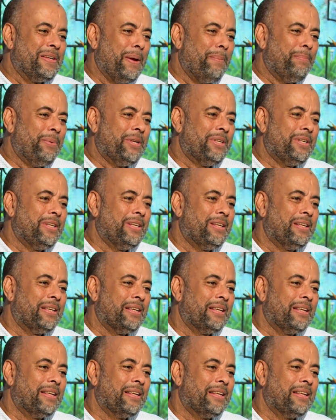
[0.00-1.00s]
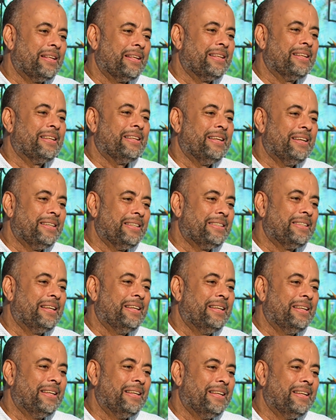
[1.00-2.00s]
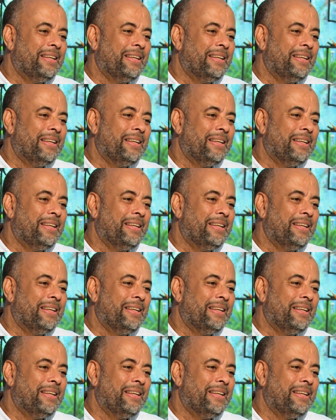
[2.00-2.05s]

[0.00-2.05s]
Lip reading: the Member of Parliament, yes,